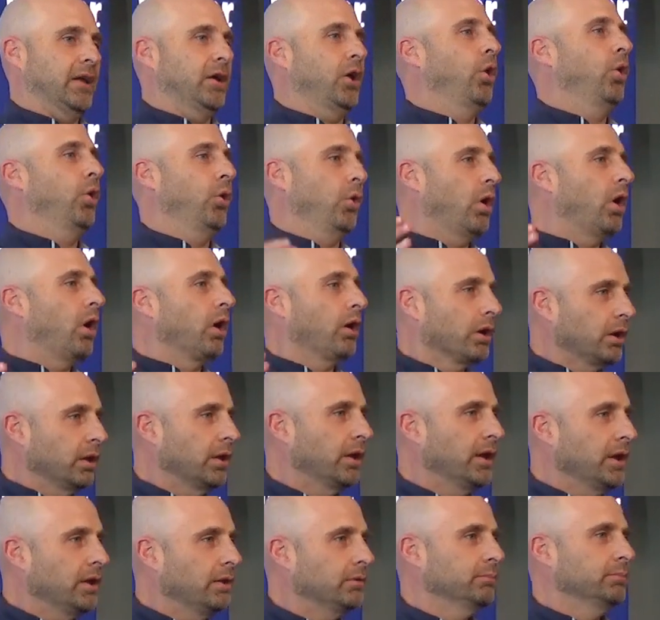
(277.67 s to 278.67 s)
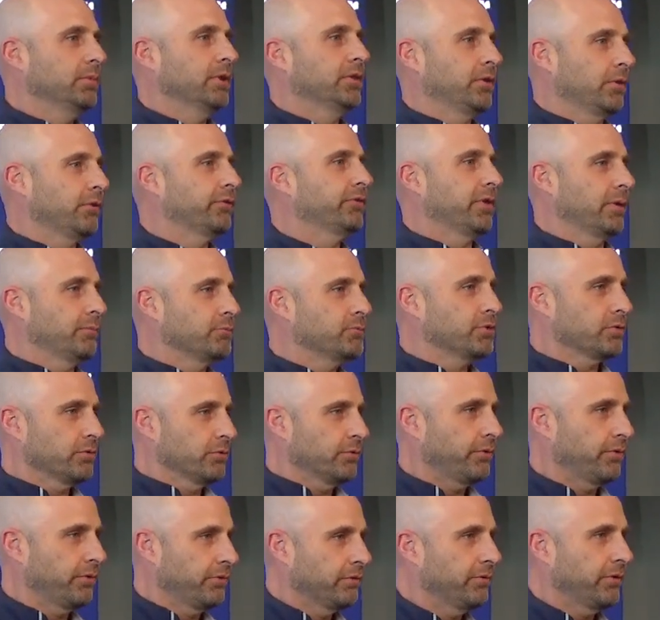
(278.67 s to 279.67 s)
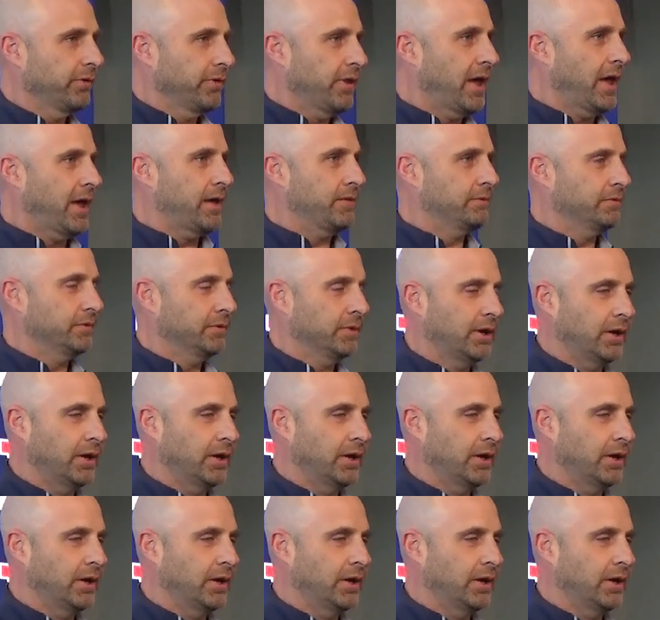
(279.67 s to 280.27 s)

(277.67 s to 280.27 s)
wholeheartedly, but there's some truth to that.